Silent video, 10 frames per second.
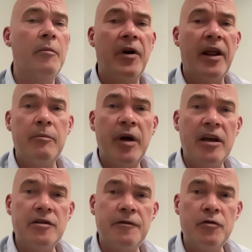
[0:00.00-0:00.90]
plant
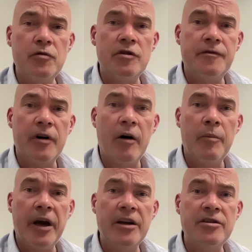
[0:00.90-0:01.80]
based foods for our
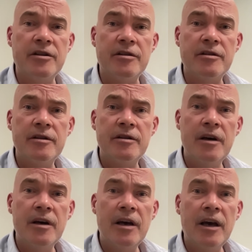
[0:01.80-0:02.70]
patients?
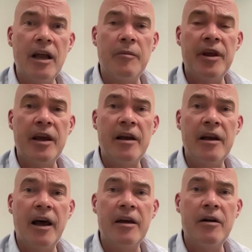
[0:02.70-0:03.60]
And I'm thinking,
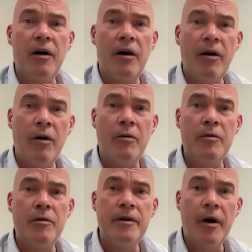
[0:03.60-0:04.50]
like, oh
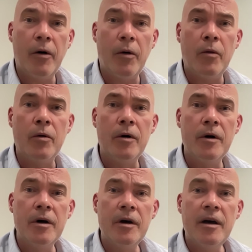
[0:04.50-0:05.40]
no,
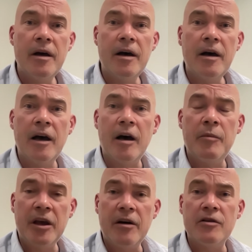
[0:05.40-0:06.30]
uh,
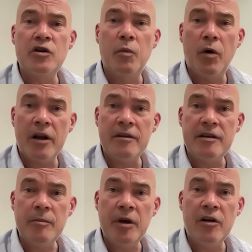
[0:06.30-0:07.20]
because
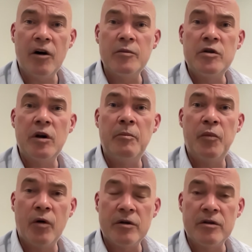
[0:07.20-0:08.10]
quality becomes
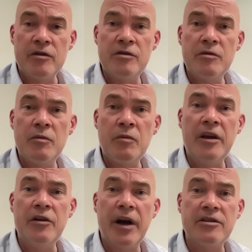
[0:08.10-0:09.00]
important when
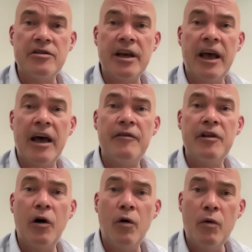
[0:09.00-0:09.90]
you actually have
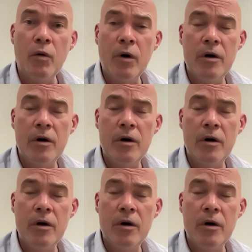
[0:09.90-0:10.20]
low